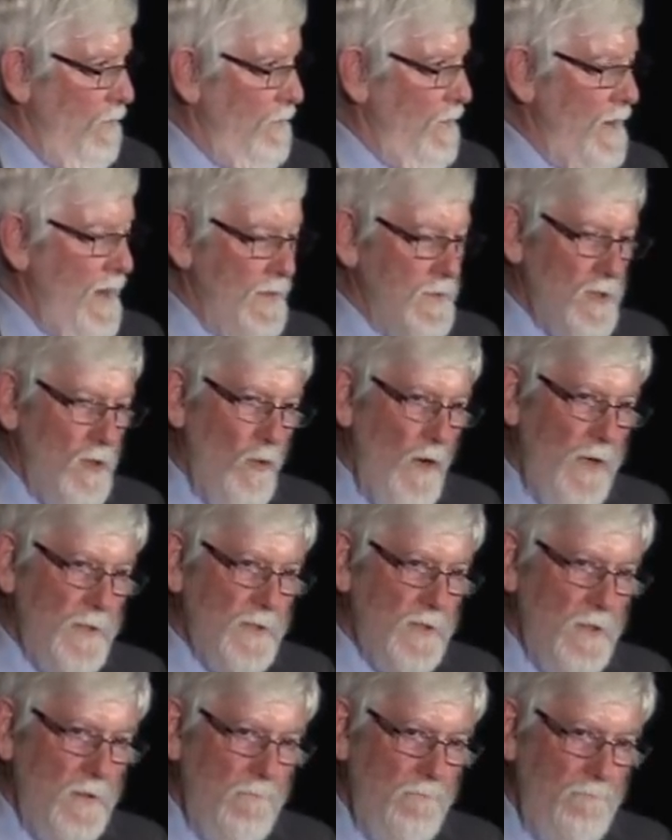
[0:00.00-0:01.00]
The next
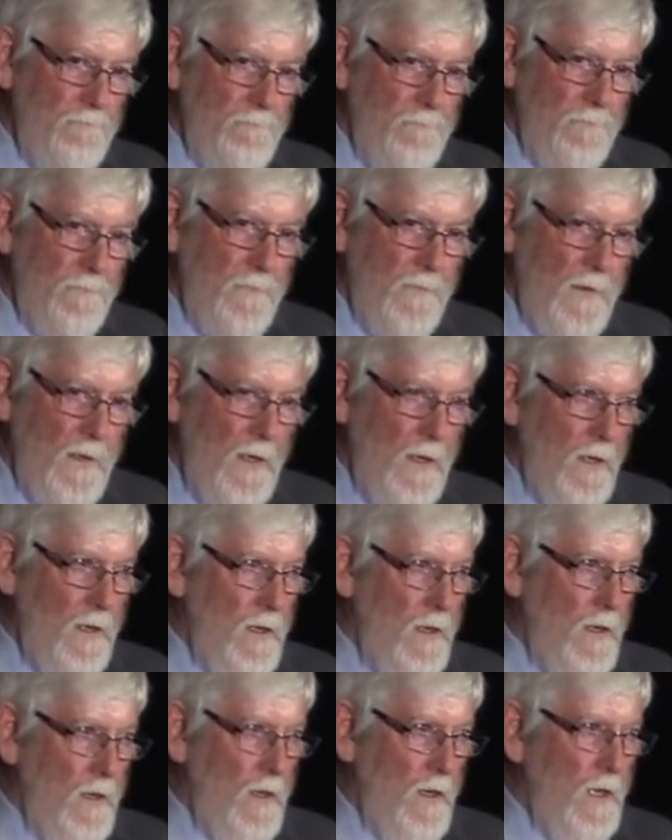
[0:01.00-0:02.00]
question
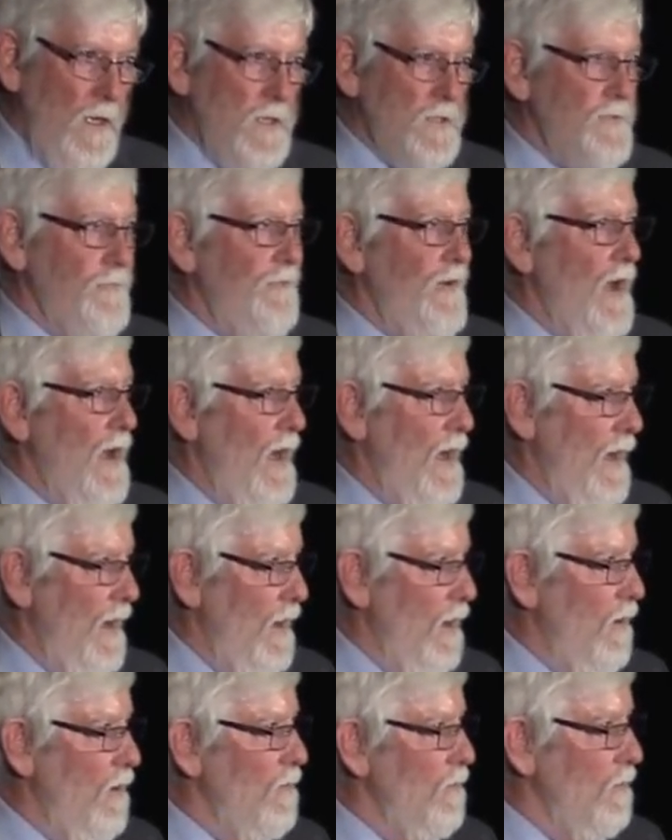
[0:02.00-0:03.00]
is for
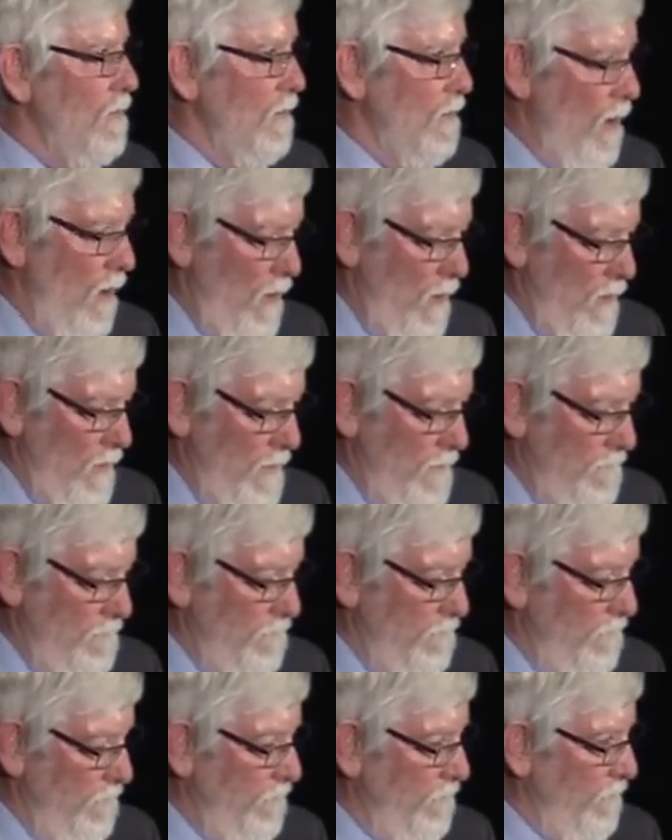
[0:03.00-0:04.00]
how long?
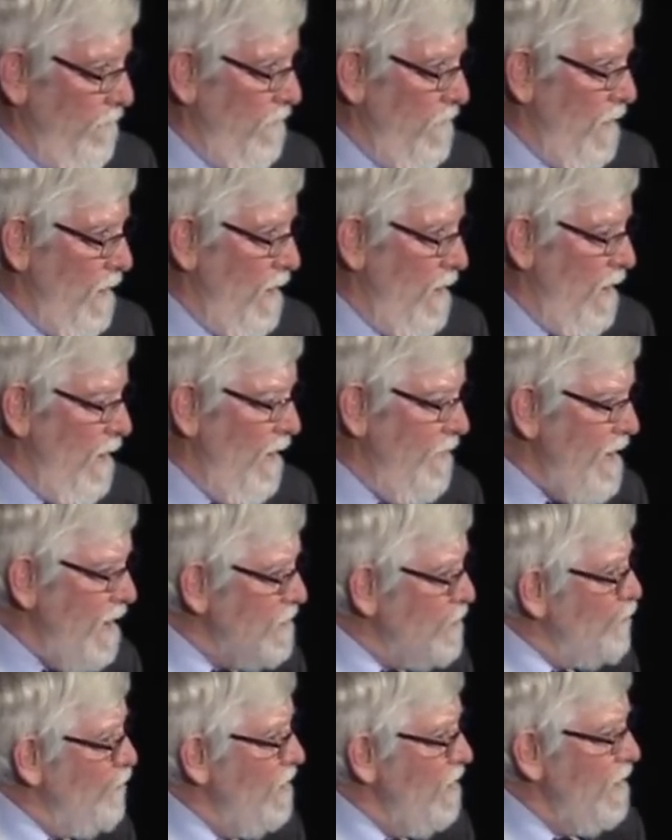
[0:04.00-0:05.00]
And
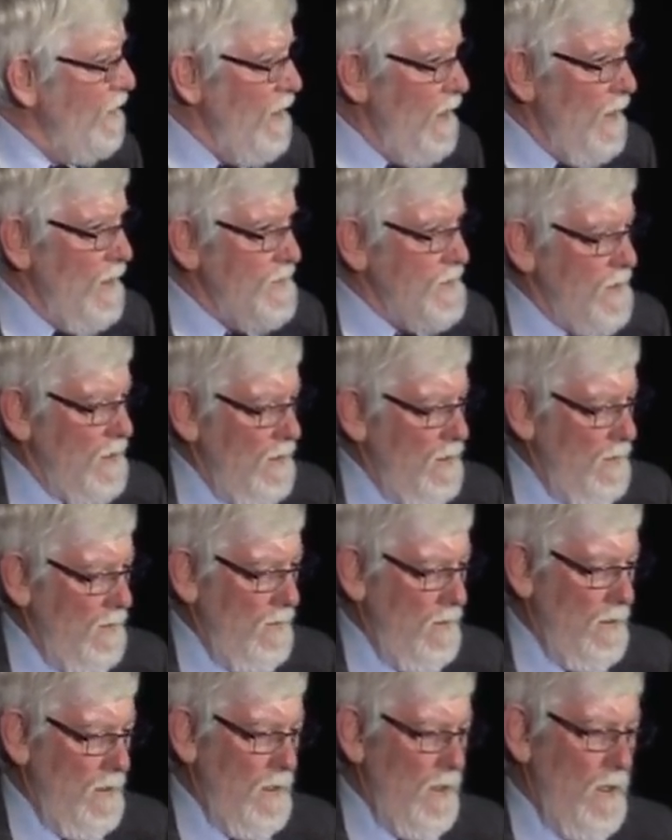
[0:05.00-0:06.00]
that's really asking,
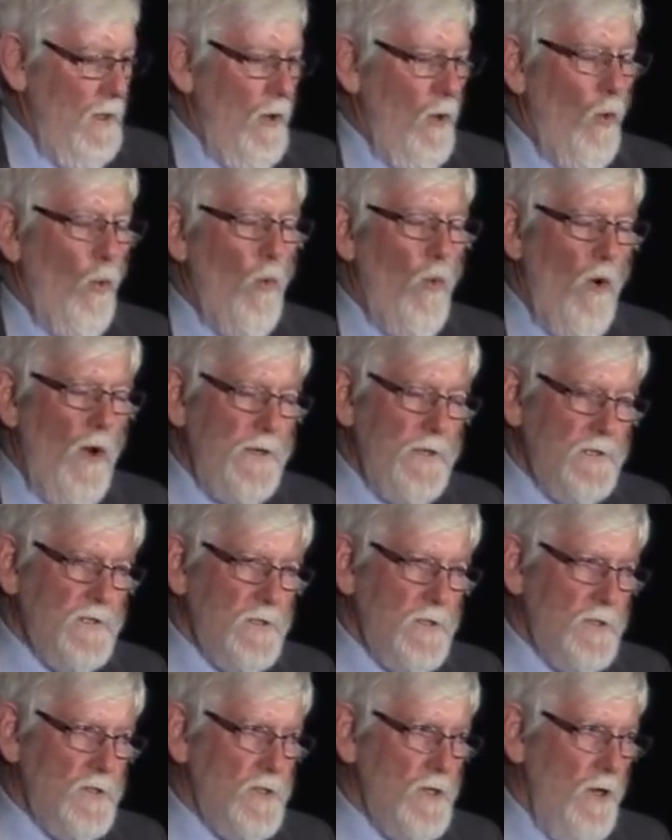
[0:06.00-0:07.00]
what is
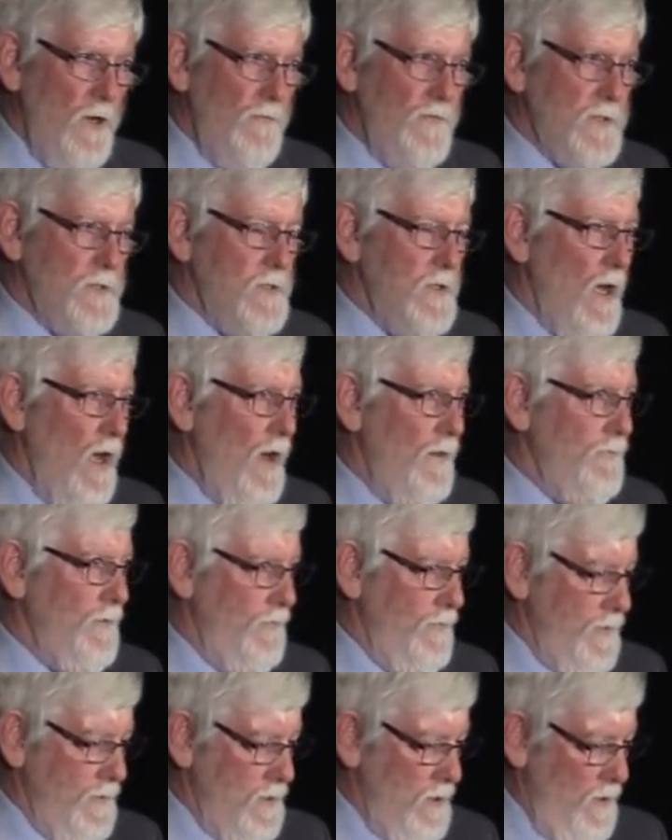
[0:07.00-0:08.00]
the service life
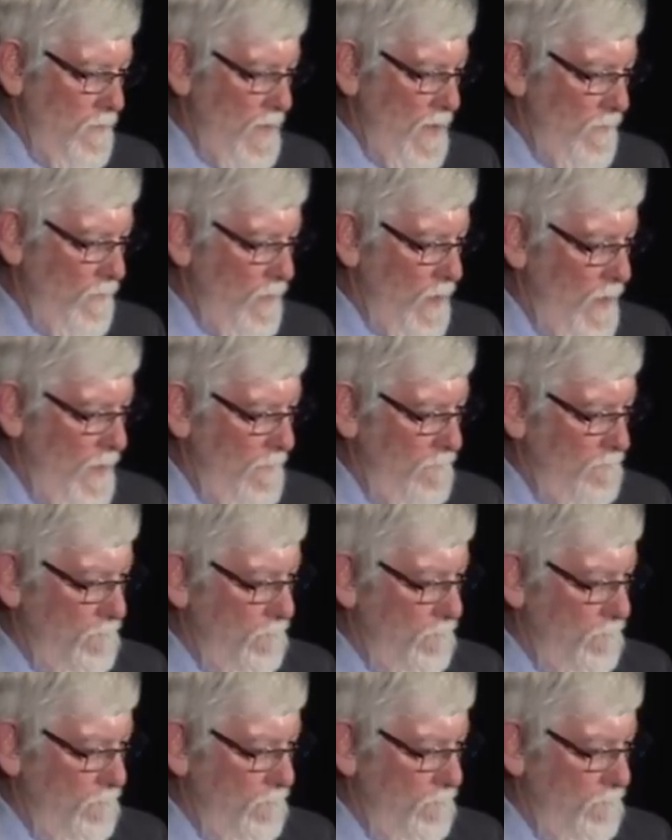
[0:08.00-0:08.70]
of the geomembrane?